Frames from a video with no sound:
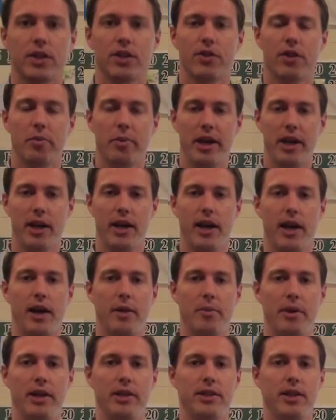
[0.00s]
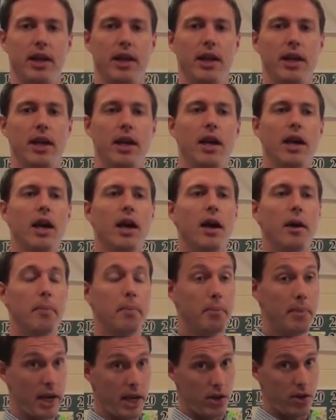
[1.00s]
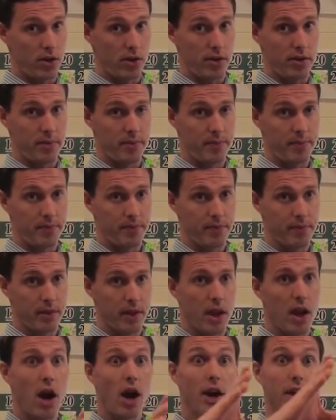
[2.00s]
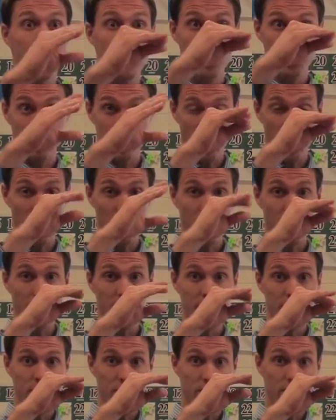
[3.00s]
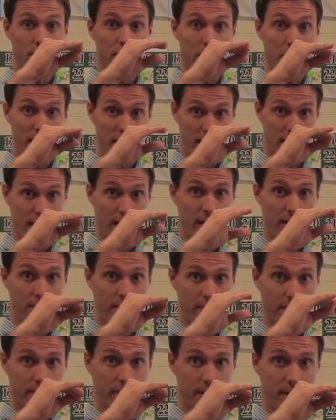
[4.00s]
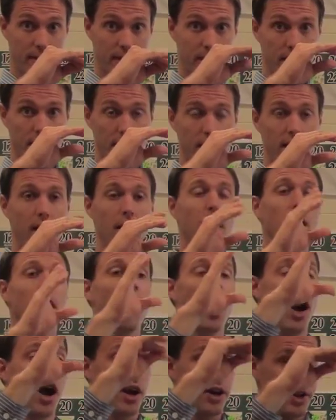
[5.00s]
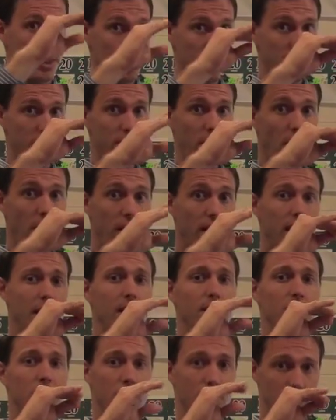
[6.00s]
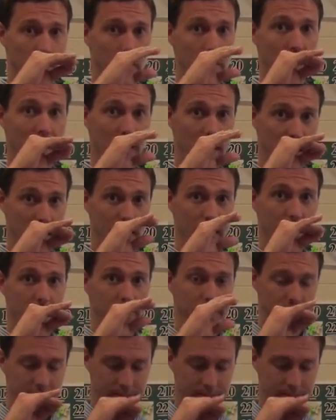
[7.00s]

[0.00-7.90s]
to Rebecca, I might say, Michael, are you talking to Rebecca? Are you talking to Rebecca?